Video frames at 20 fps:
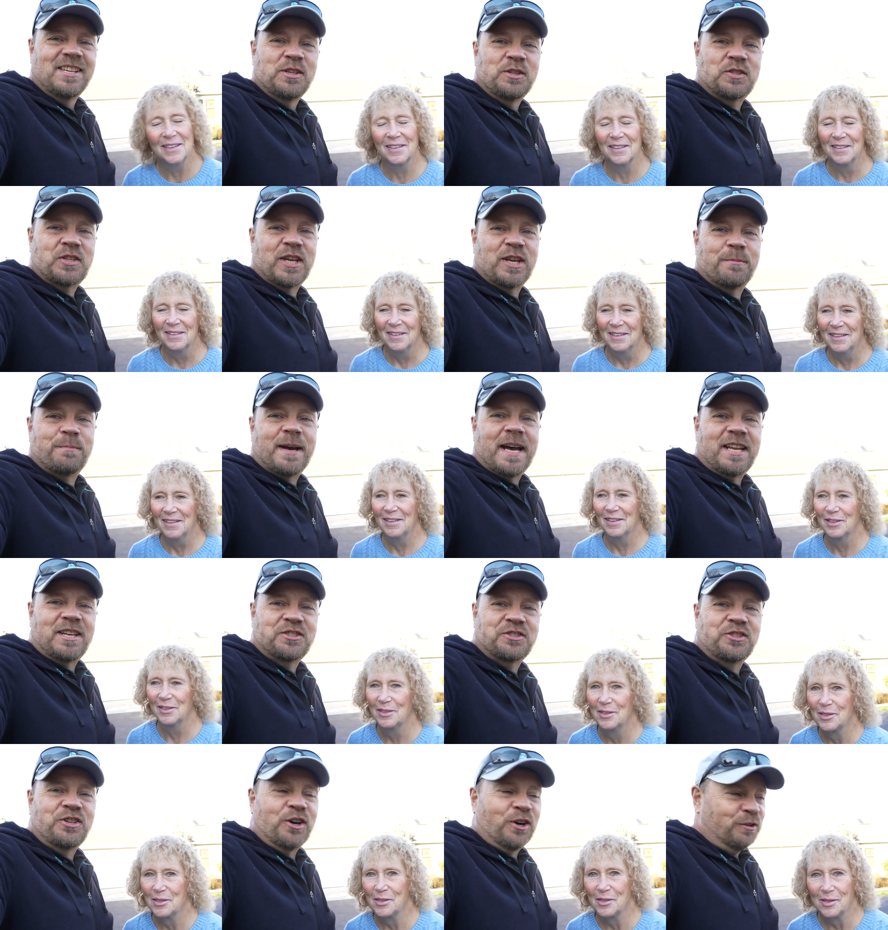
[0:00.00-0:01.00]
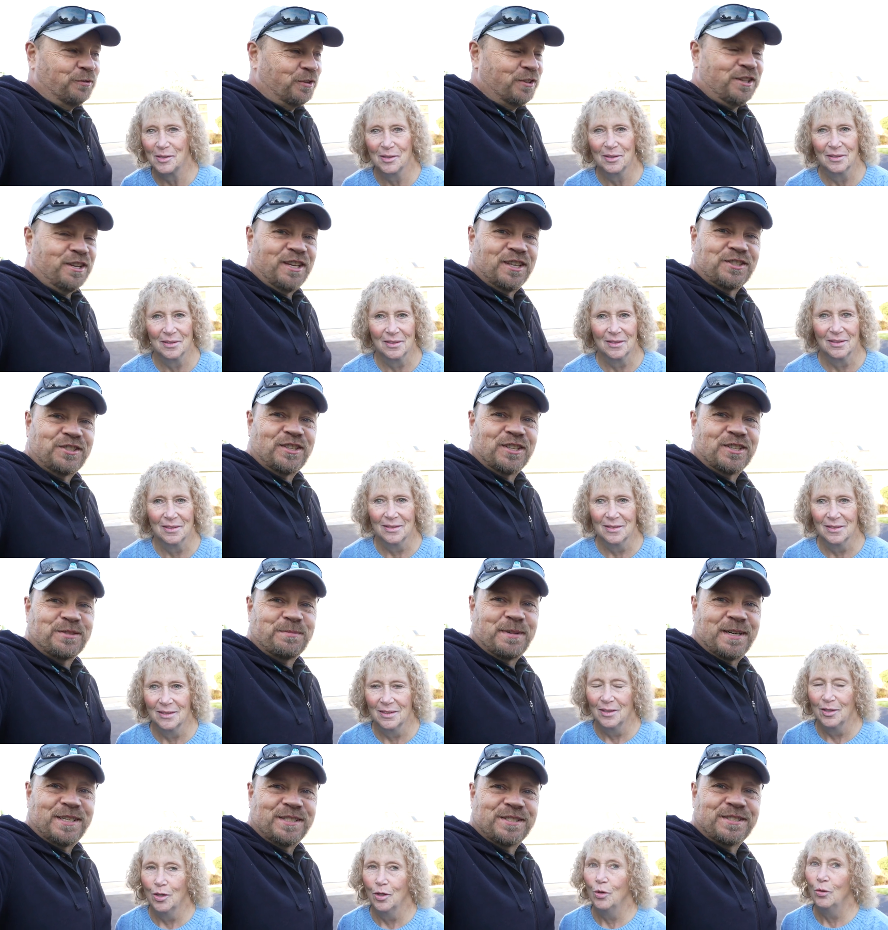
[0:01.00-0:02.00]
Speaker 1: Say goodbye to snow for the next six
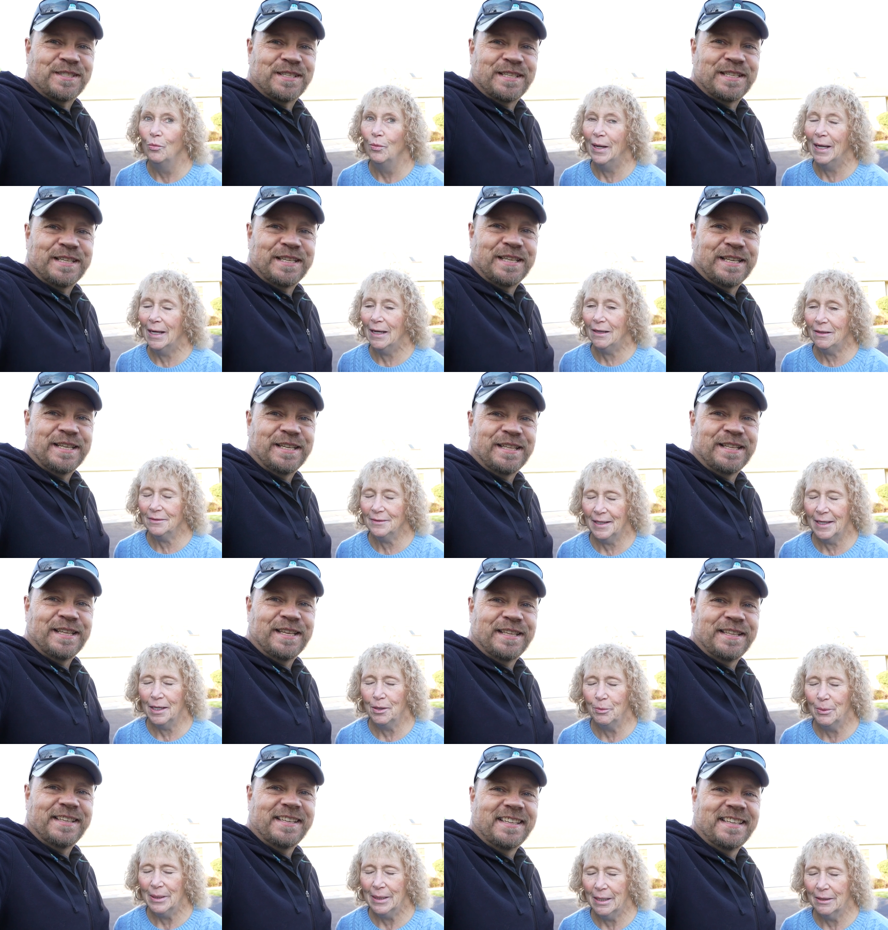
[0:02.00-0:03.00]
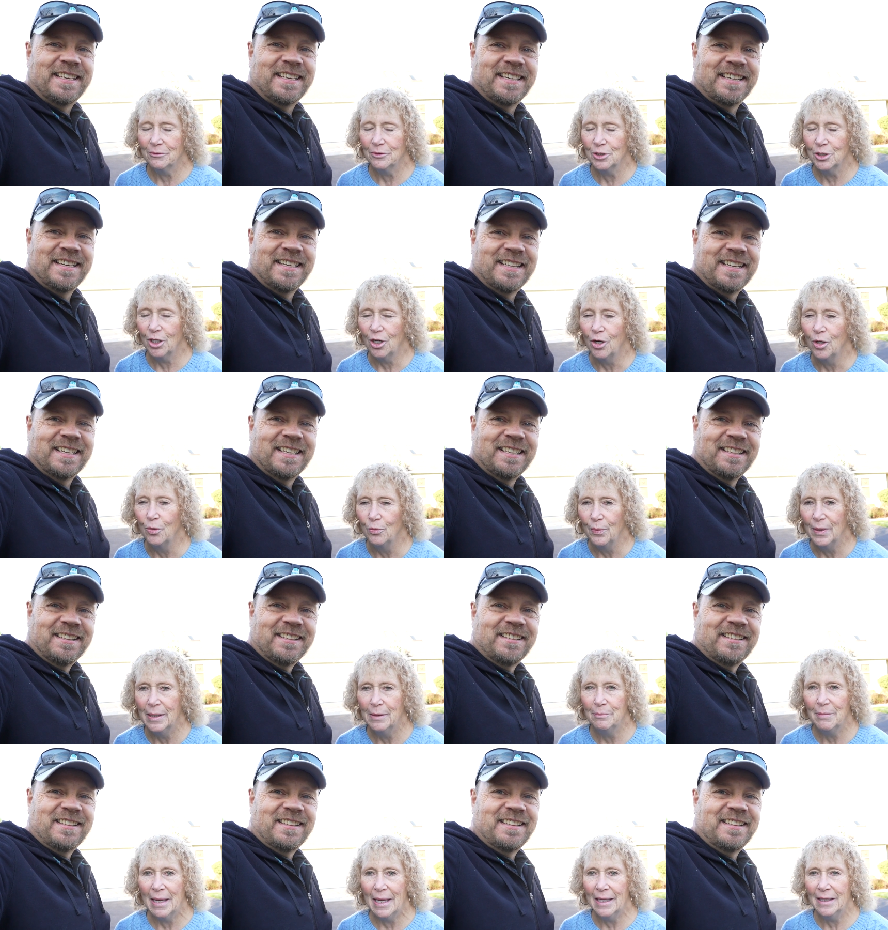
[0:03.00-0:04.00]
months.
Speaker 2: Well, that we never know. We
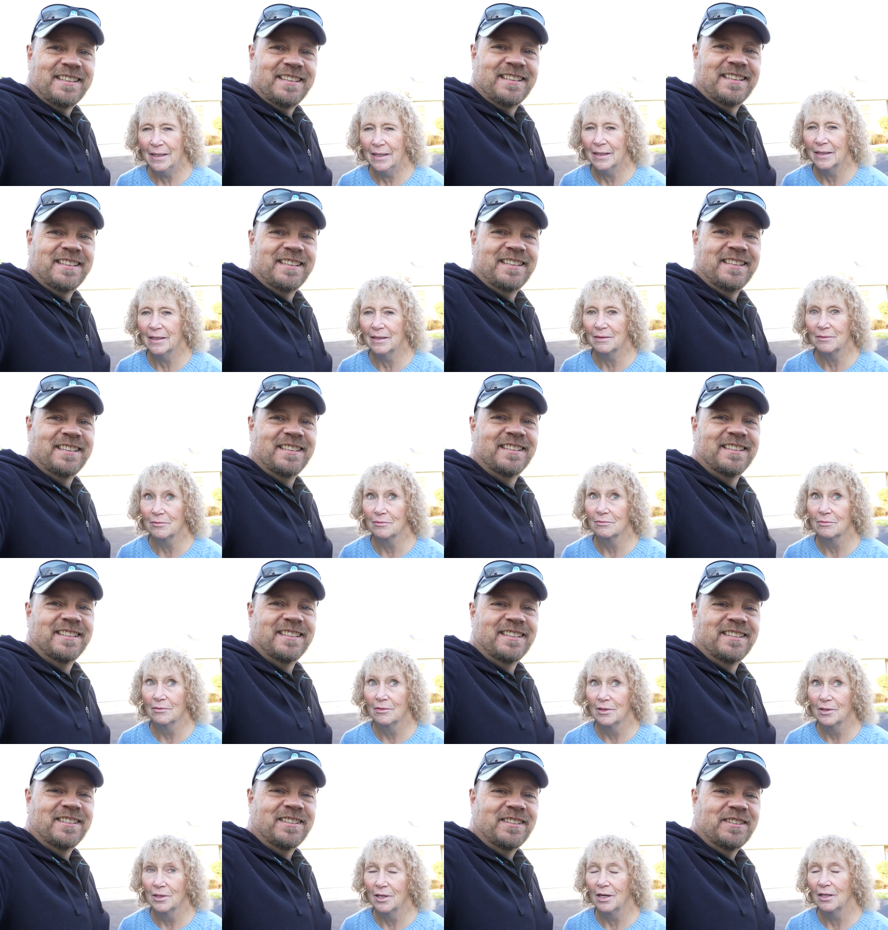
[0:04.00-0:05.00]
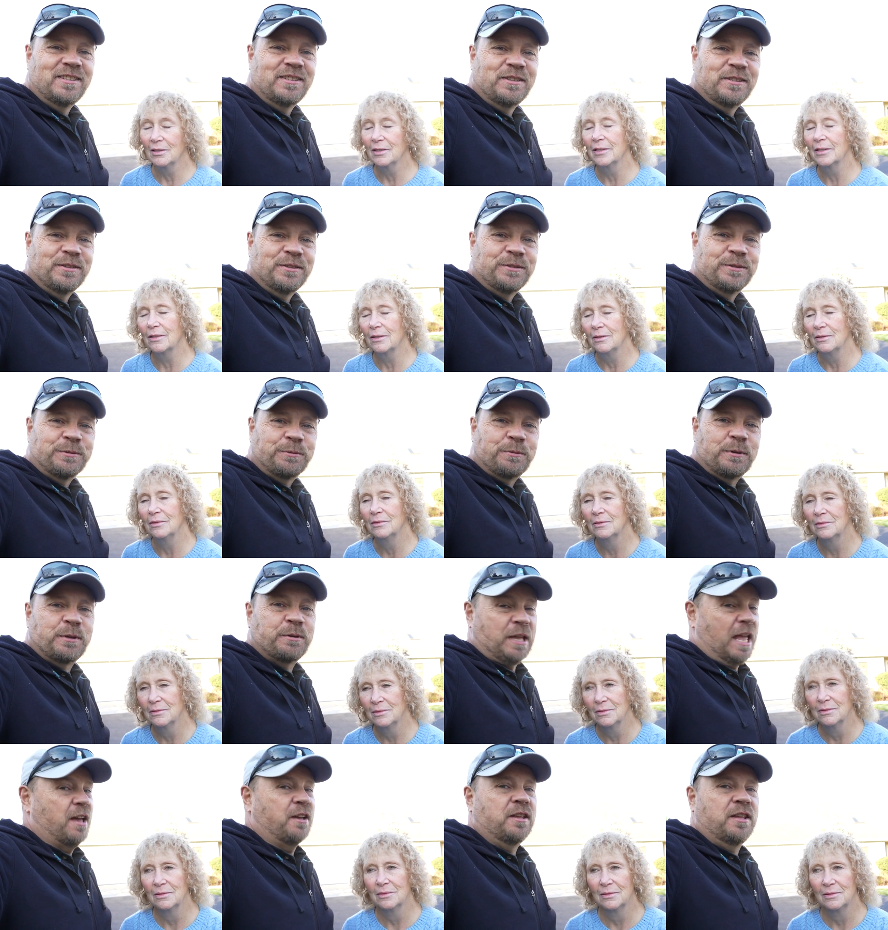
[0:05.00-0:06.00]
may hit a little.
Speaker 1: We,
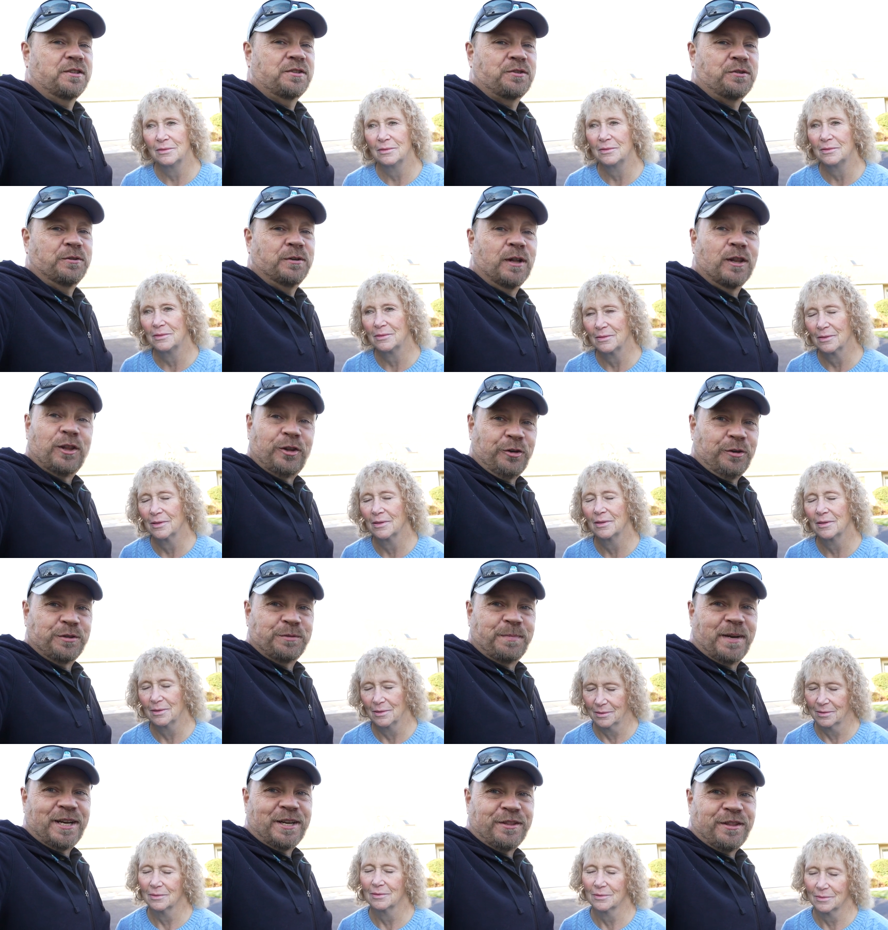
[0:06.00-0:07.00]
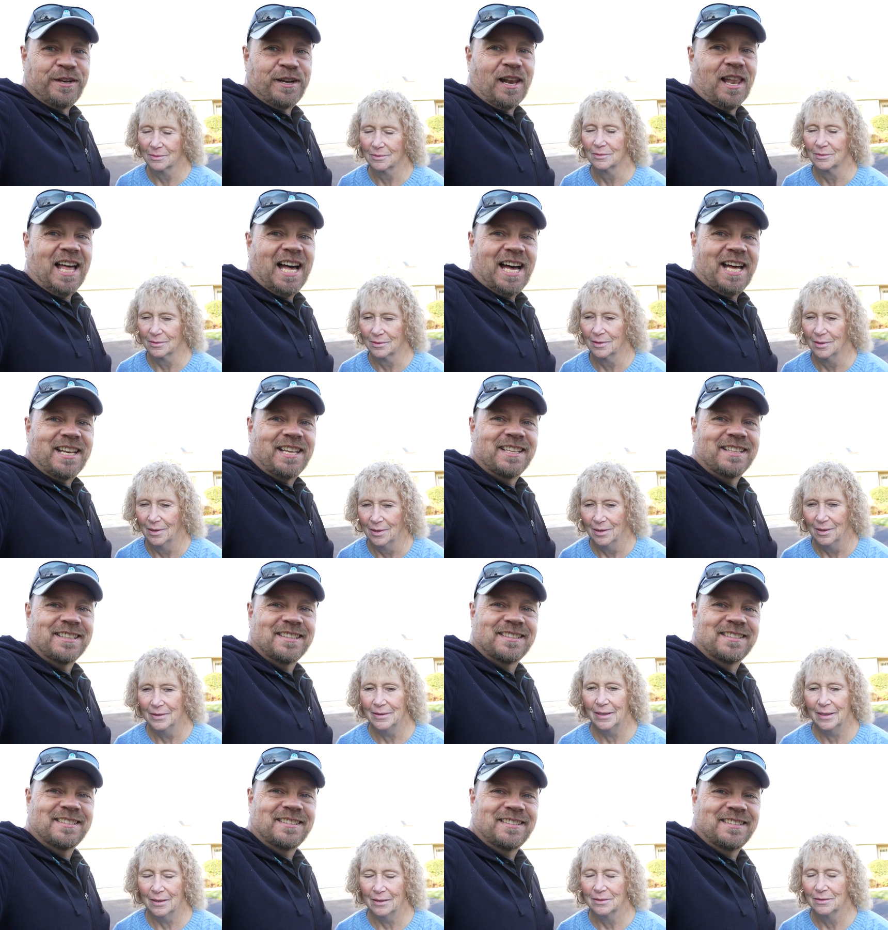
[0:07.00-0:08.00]
okay, that's true. A little is better than a lot.
Speaker 2: Yeah.